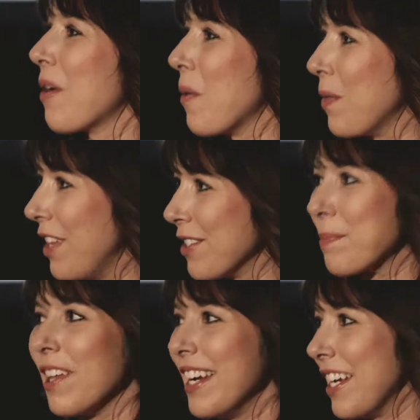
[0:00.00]
there's
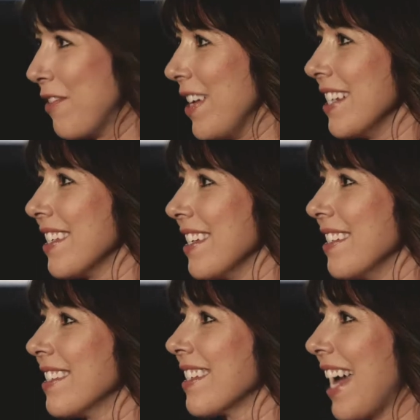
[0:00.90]
plenty of
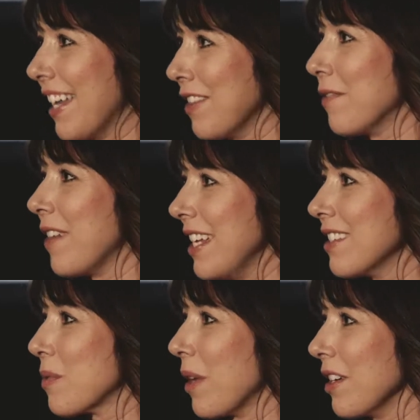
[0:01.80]
faces at the
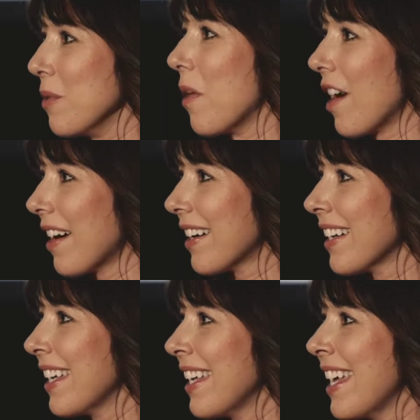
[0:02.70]
fence where you are.
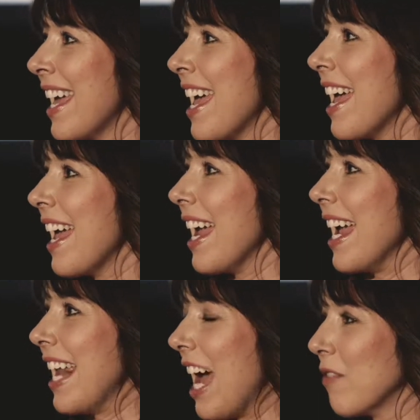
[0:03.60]

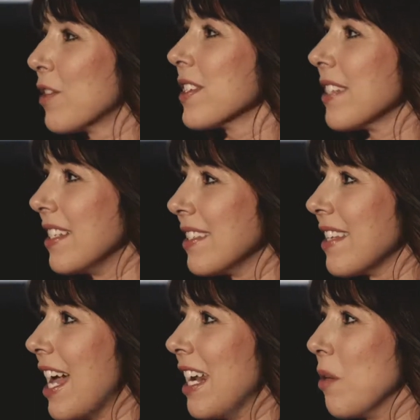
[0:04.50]
And ever since
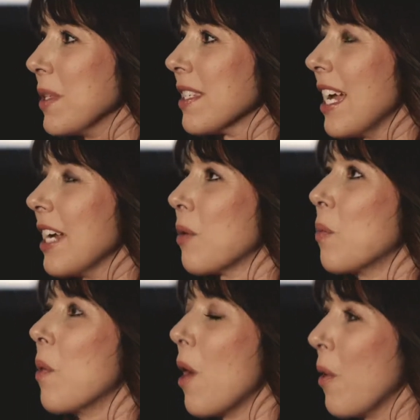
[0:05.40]
then, it was like,
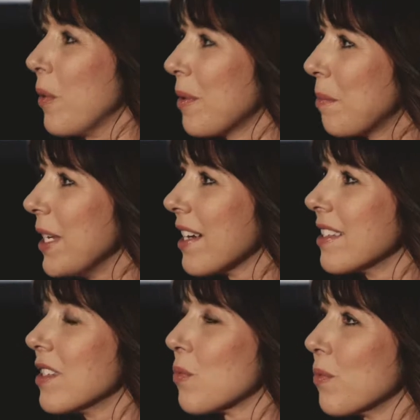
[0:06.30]
whoa, because
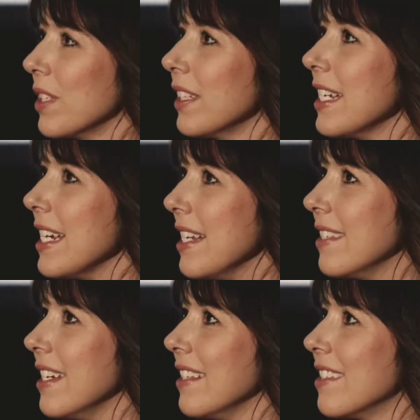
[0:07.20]
it's really
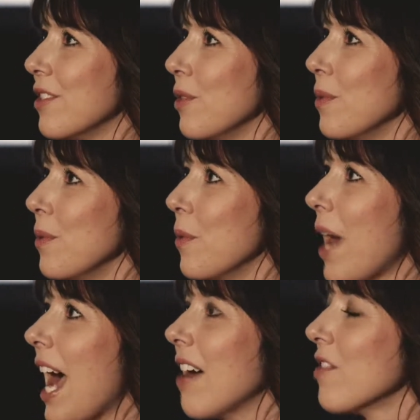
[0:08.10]
easy to
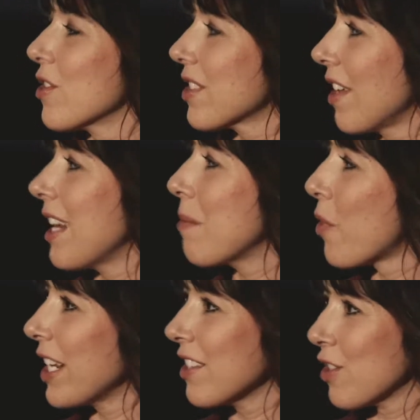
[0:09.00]
have your Sunday
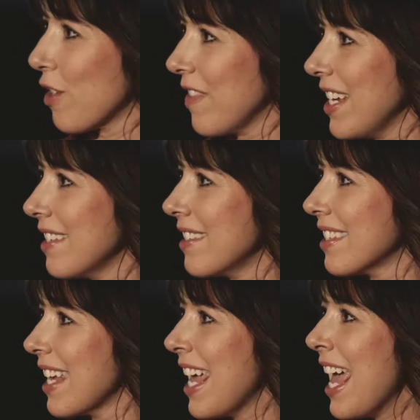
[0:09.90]
morning service
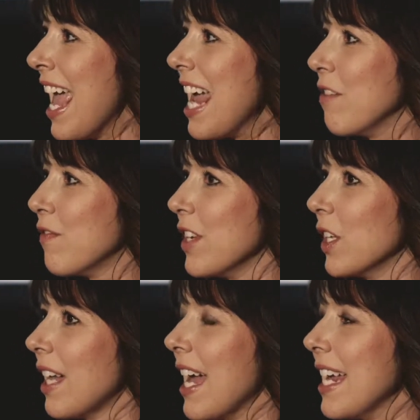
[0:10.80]
and
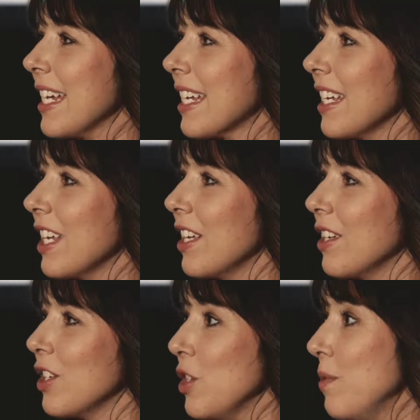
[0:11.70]
feel like
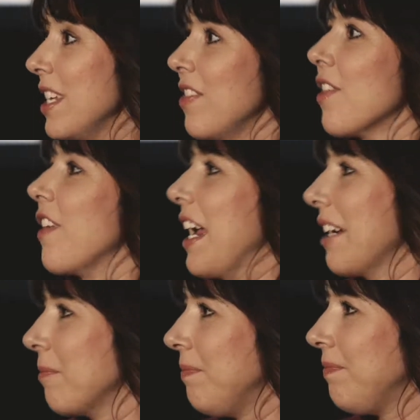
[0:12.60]
you did the
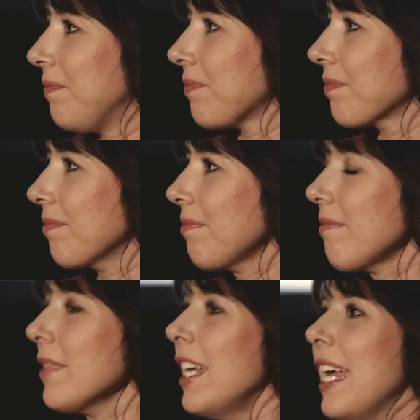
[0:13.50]
thing. Yeah.
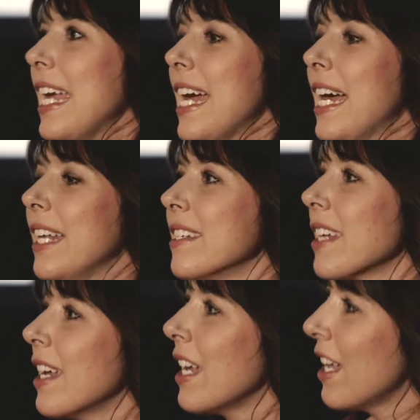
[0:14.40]
Check it
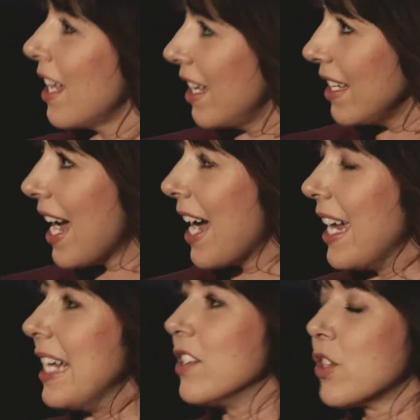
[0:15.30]
off the list. Yeah,
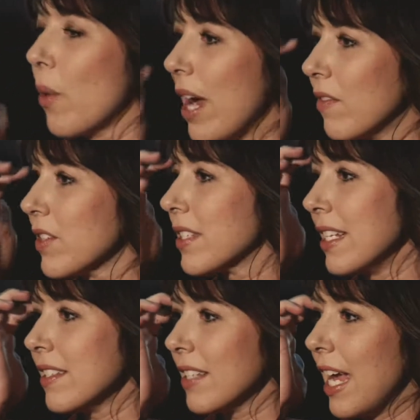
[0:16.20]
and so ever
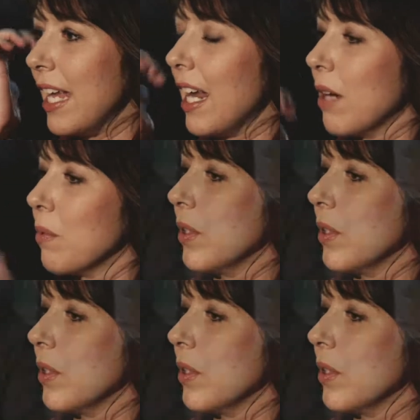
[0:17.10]
since then, I really